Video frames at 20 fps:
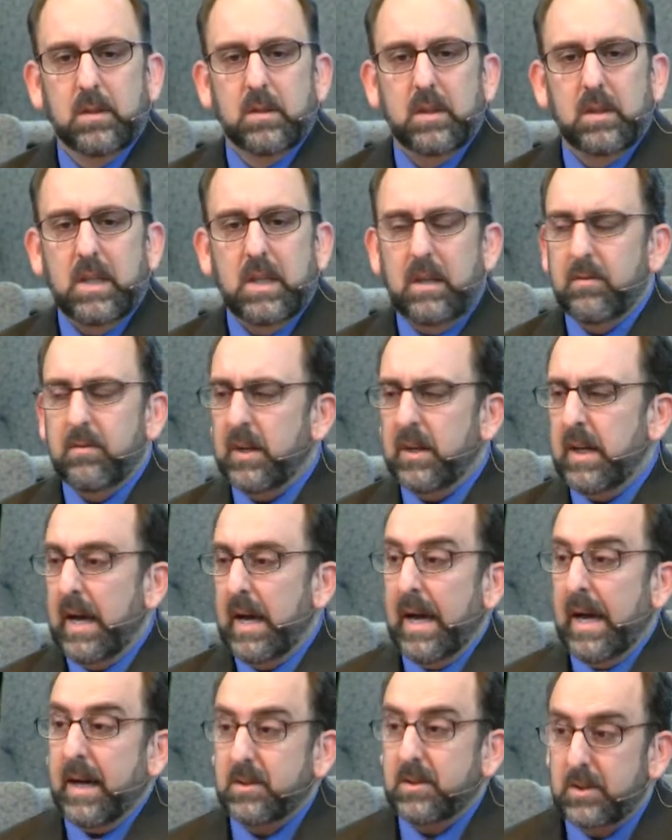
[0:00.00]
even
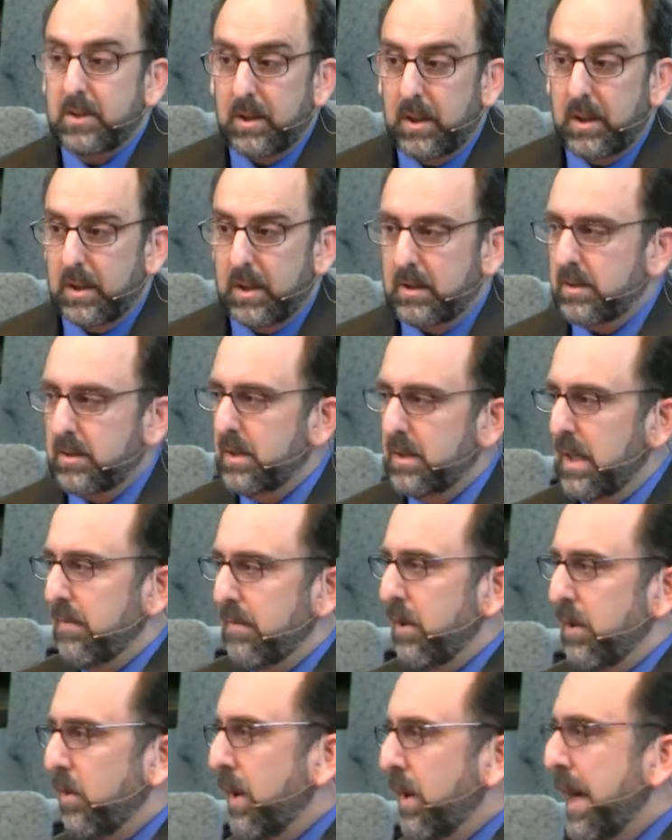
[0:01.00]
accidents,
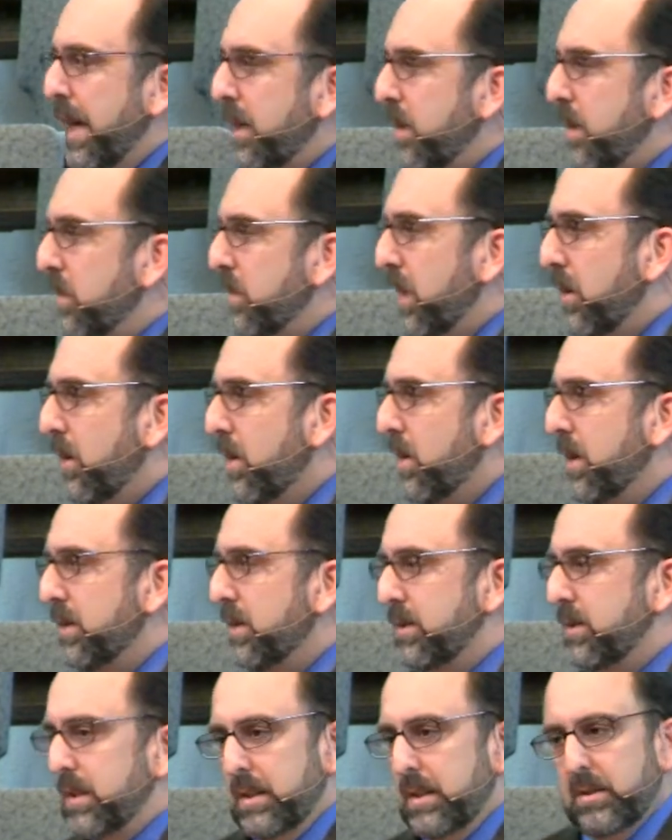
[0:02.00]
even random
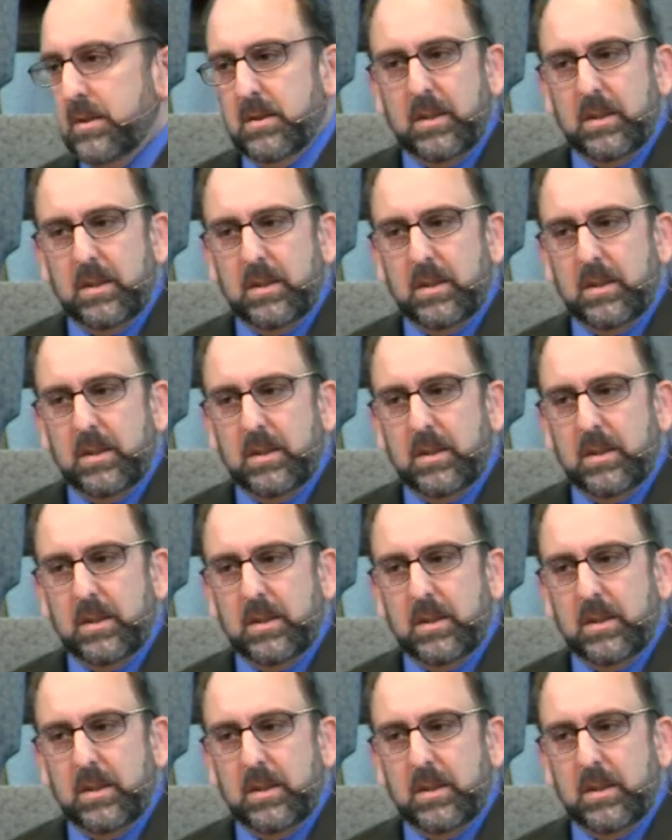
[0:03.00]
occurrences,